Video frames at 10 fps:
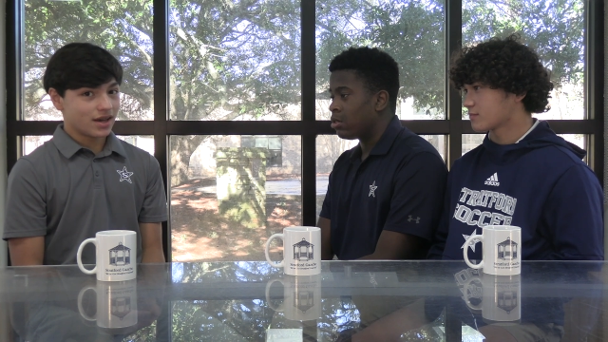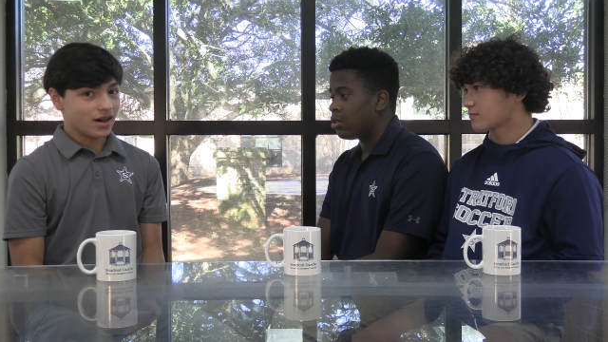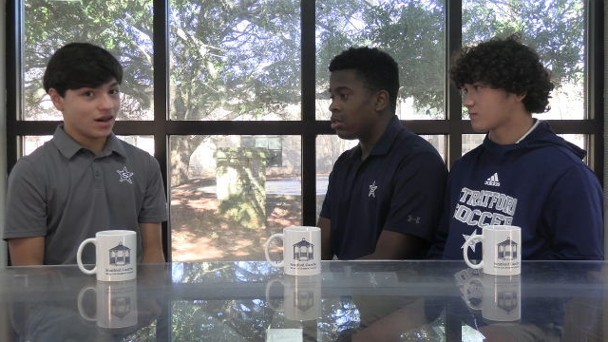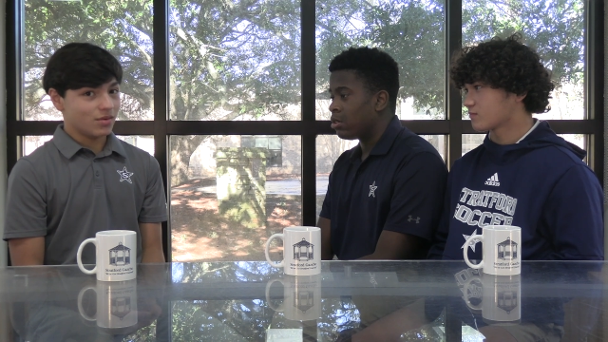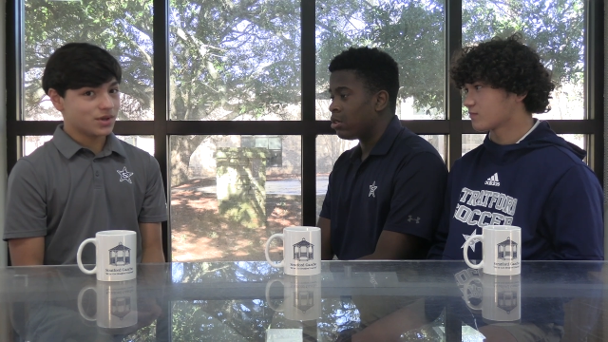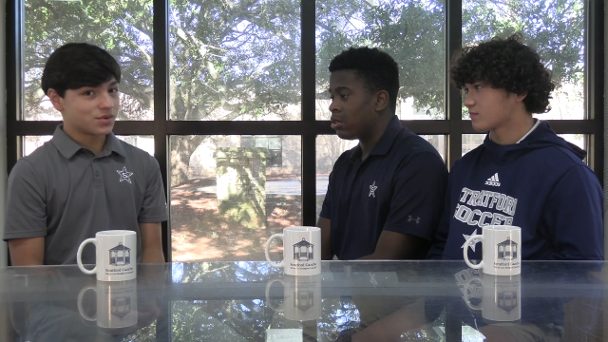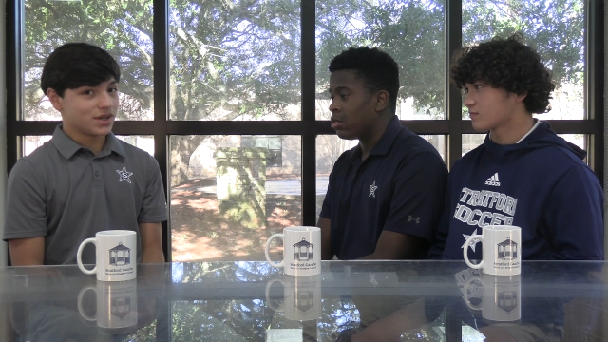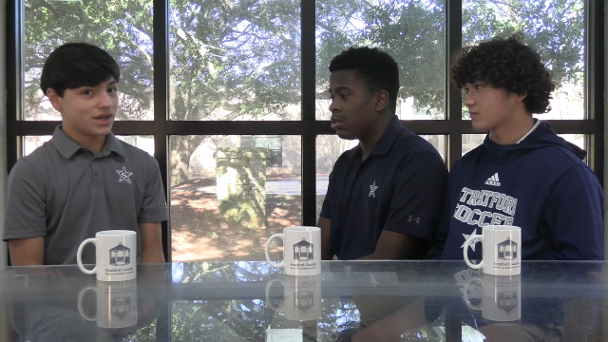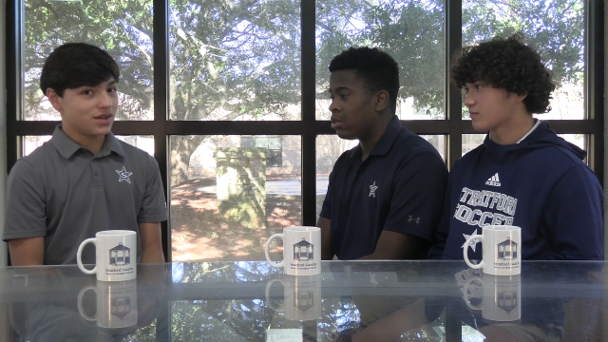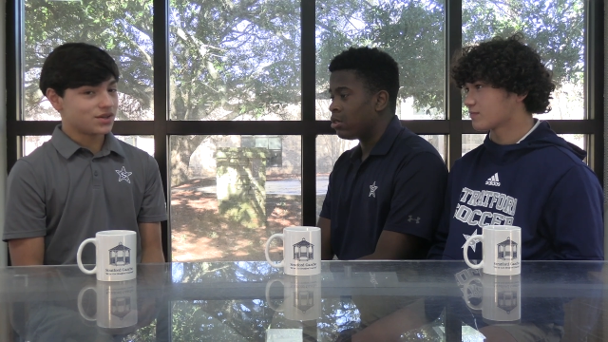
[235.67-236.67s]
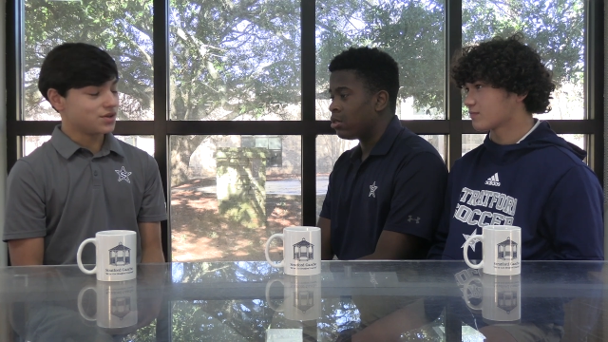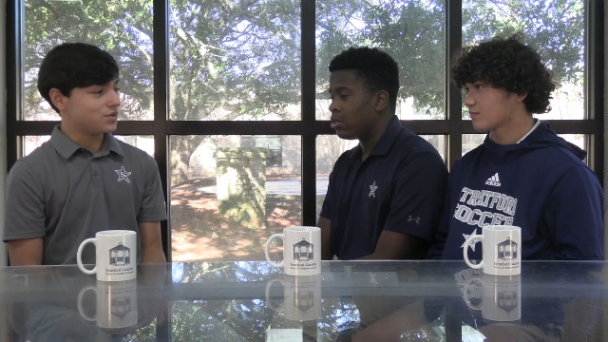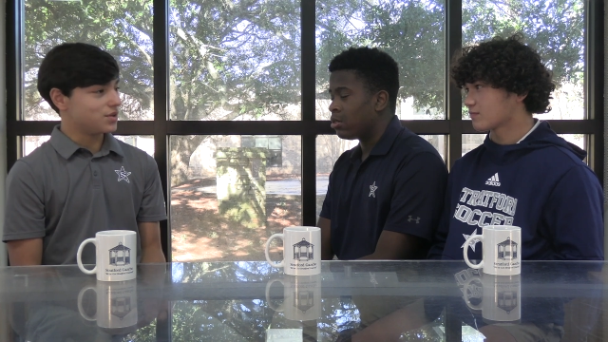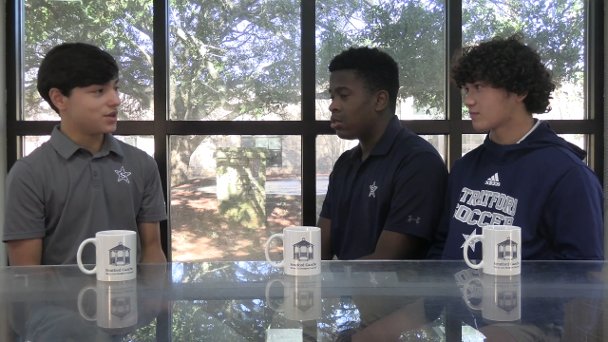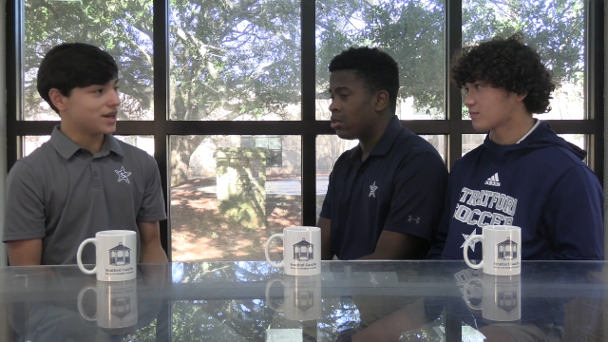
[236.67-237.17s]
Speaker 1: Uh, between you
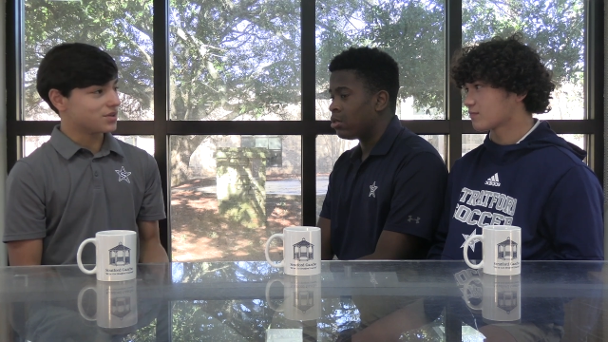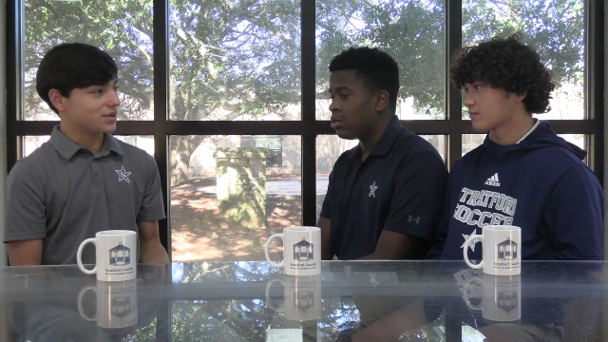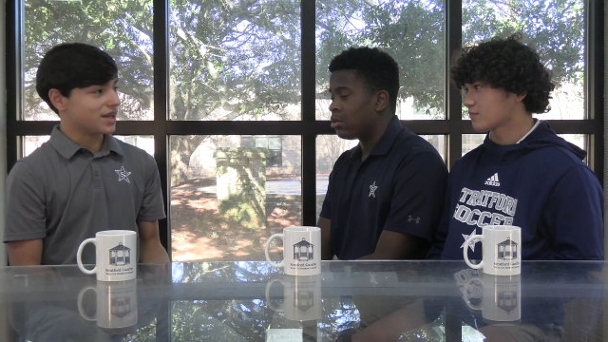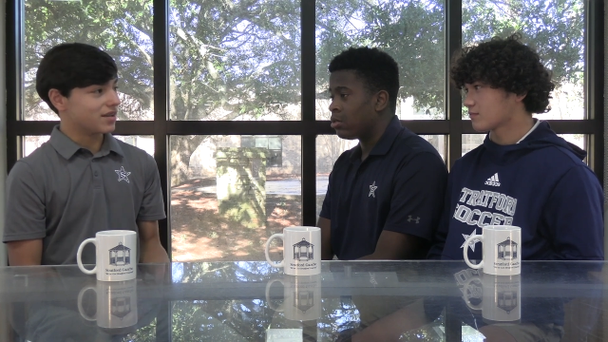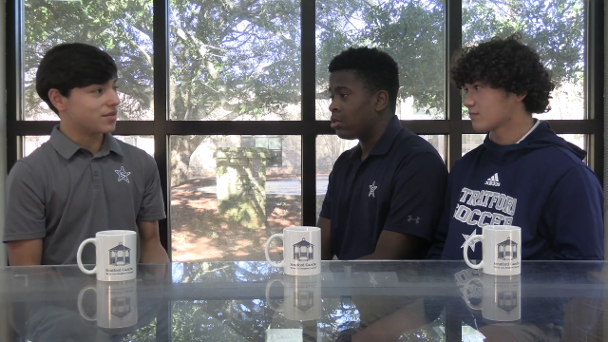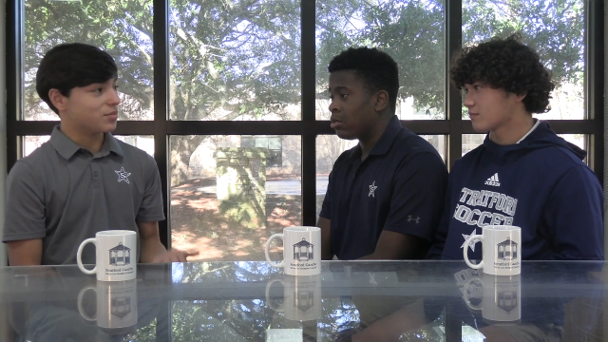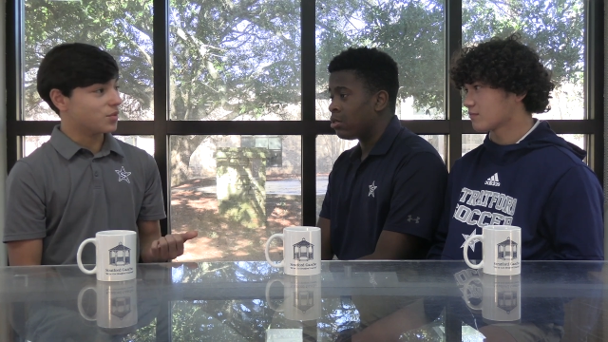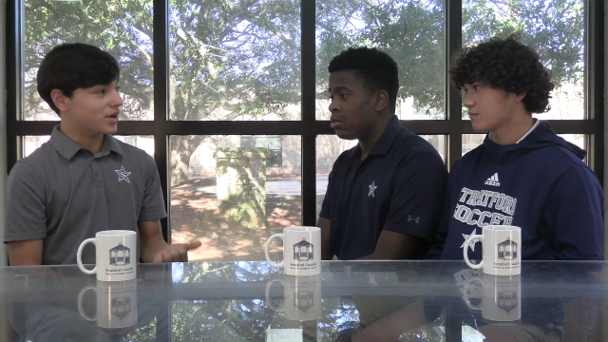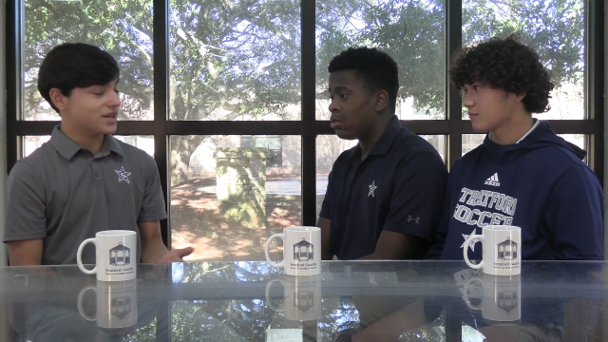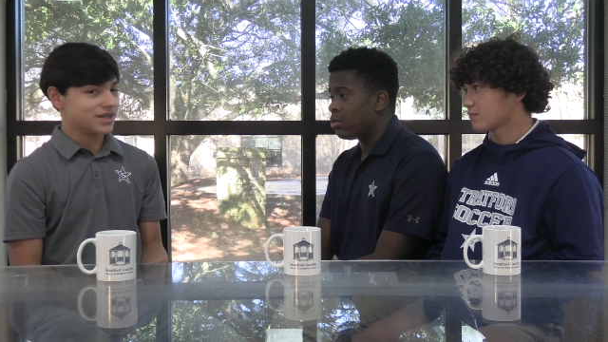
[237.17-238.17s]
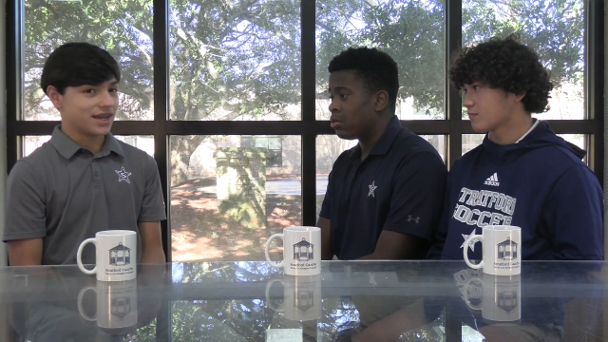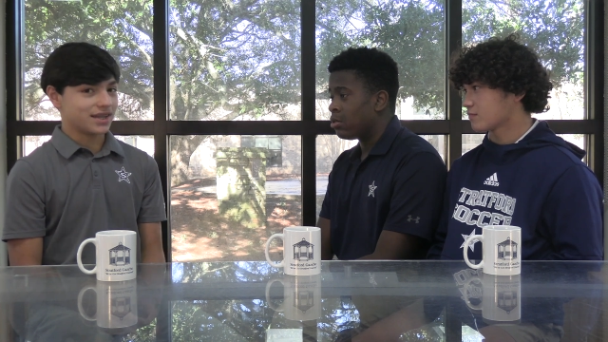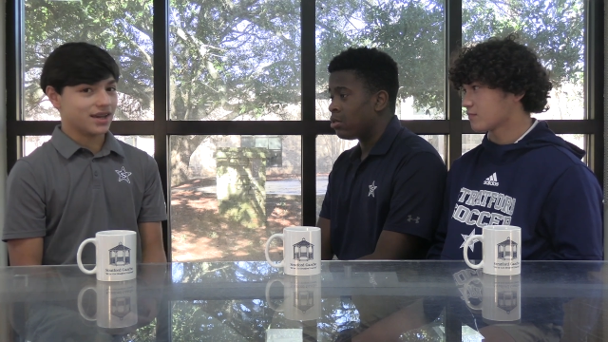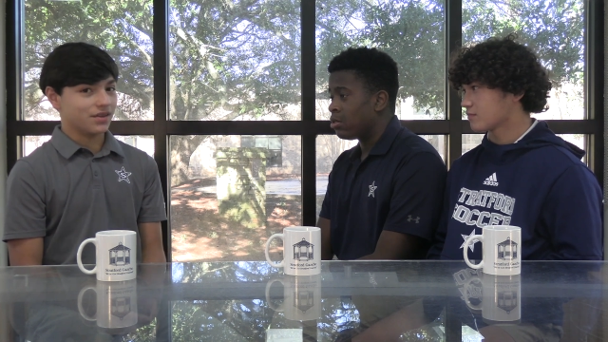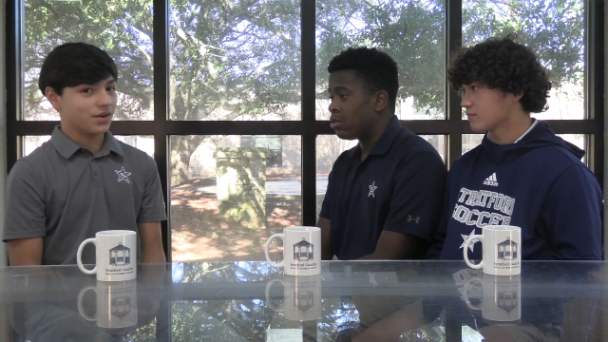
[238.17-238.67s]
two, you guys only gave up one
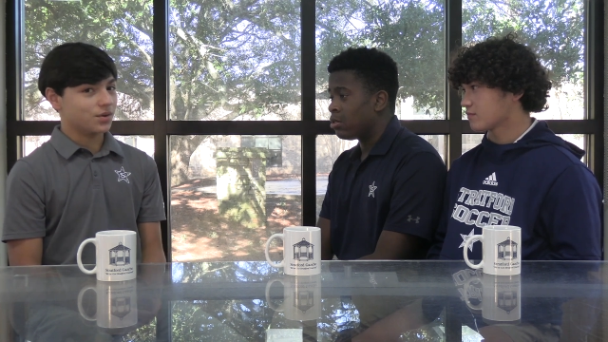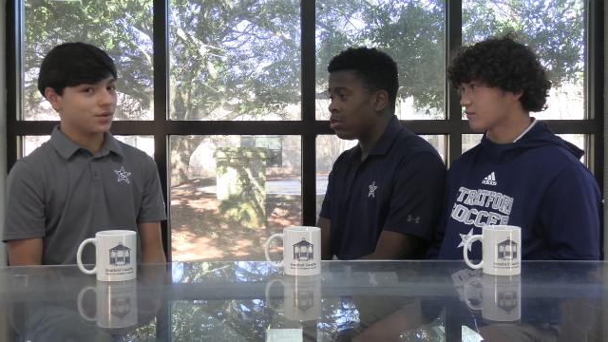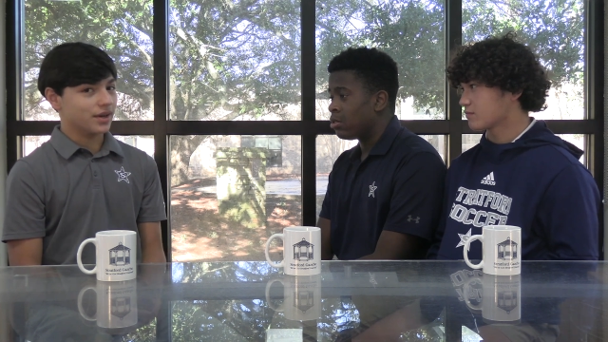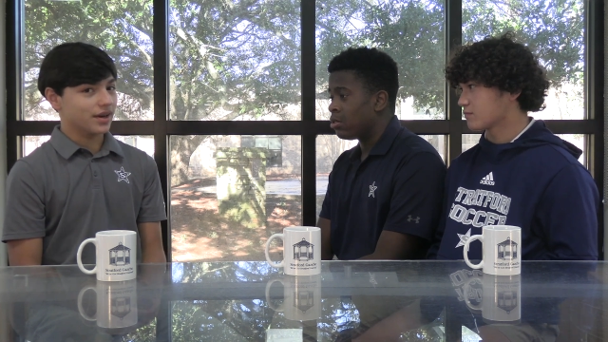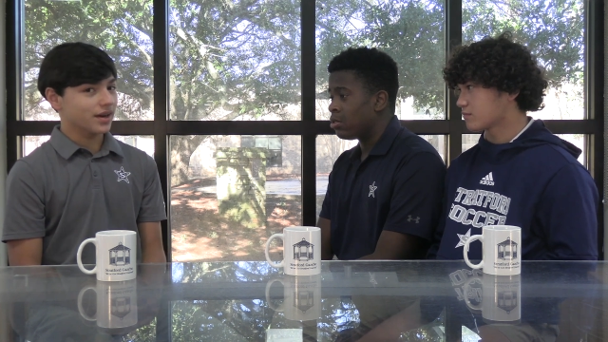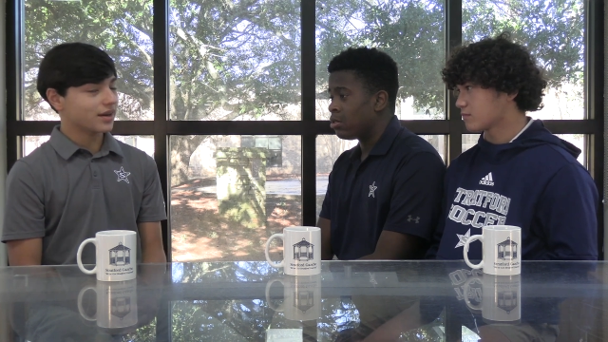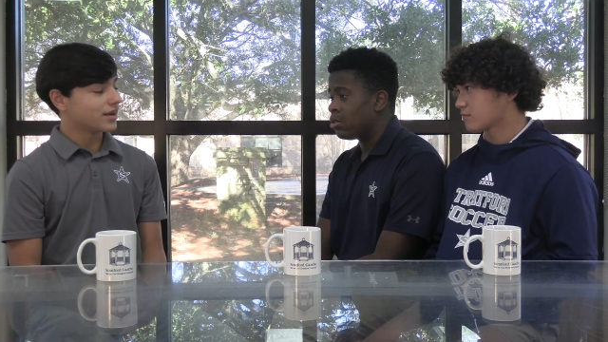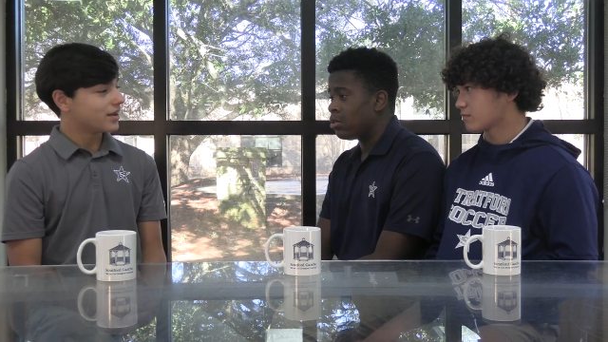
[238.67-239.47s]
takedown the whole year.